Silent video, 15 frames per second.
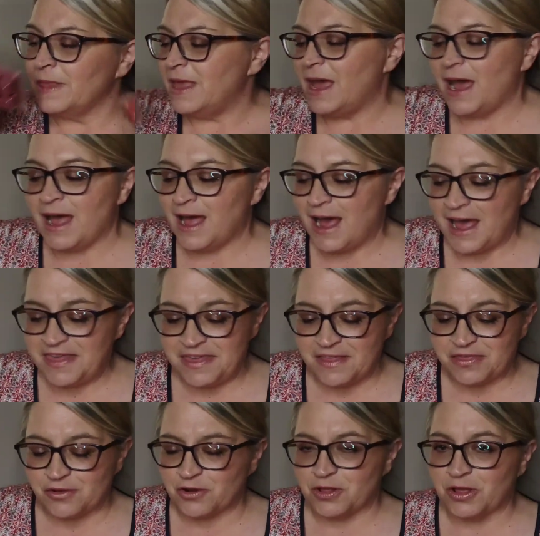Yeah, I
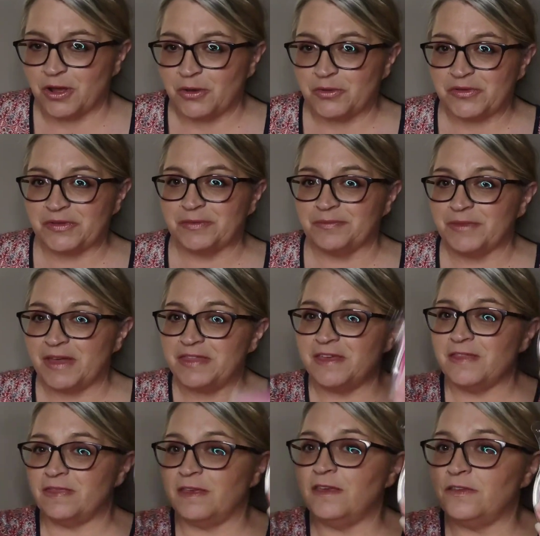think they're close. I
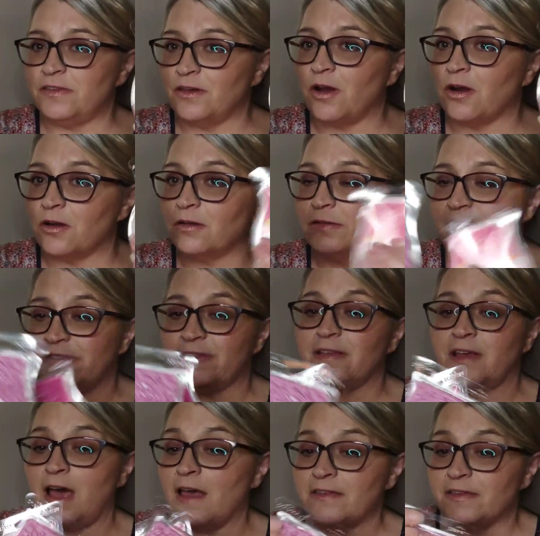think these are
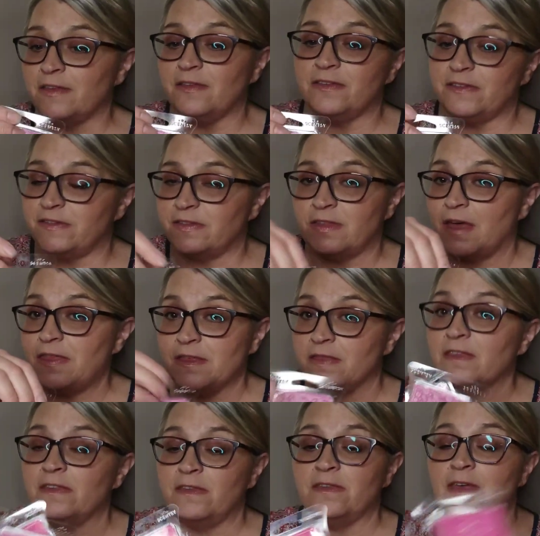cousins. I
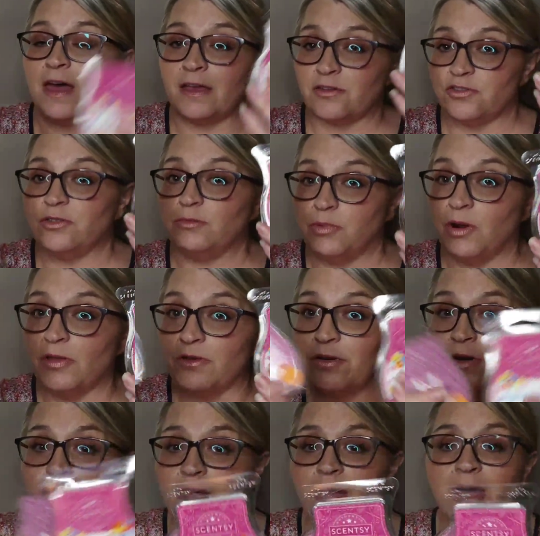think this is actually
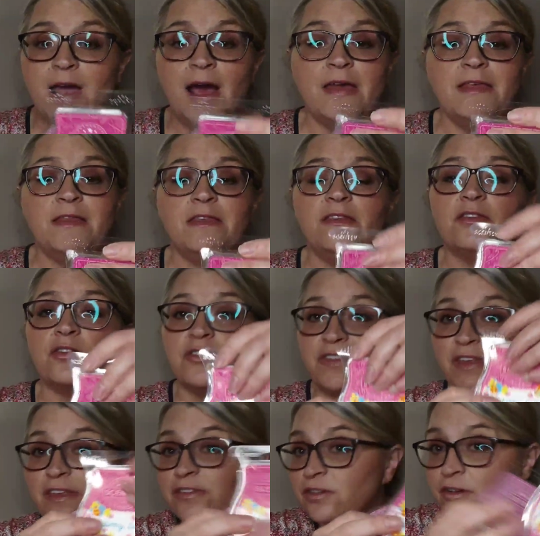brother. I think these are
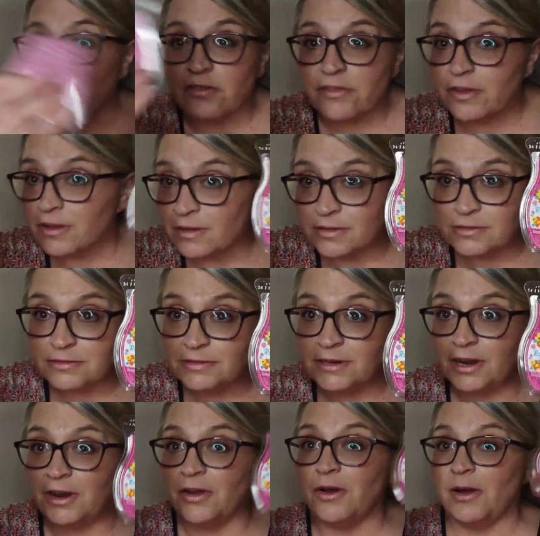sisters.
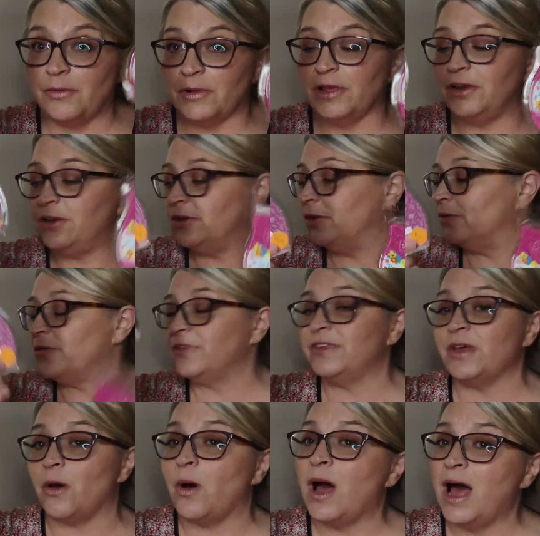You know, I really do.
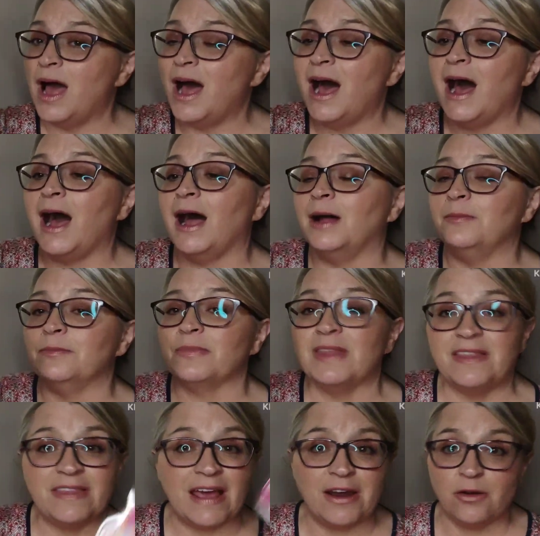So, um,
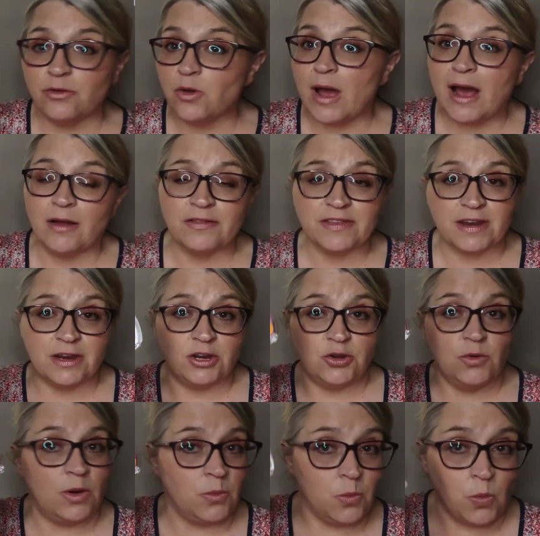let's, I don't know how it's going to
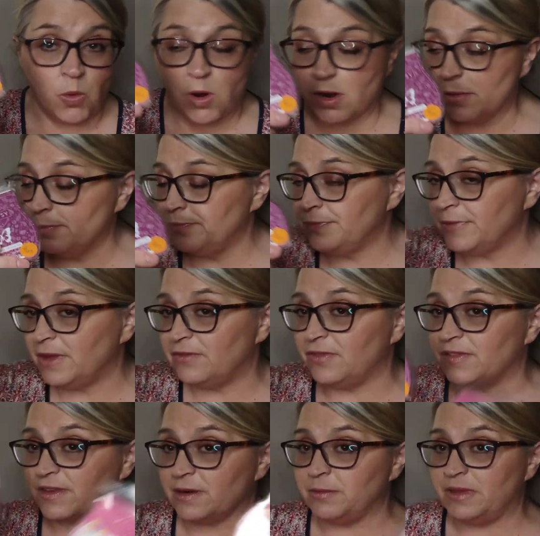do on warm, if
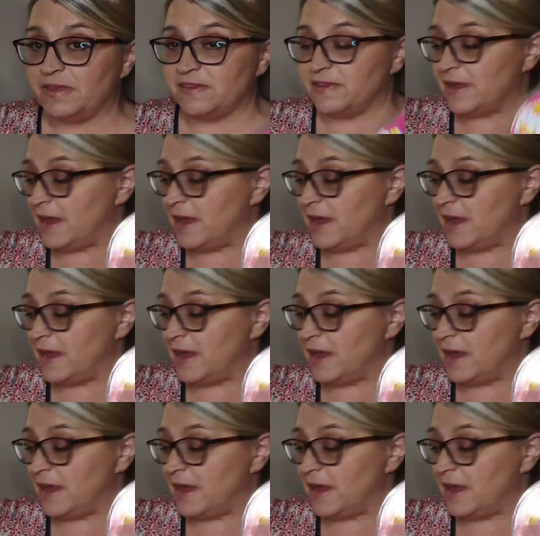it's going to be the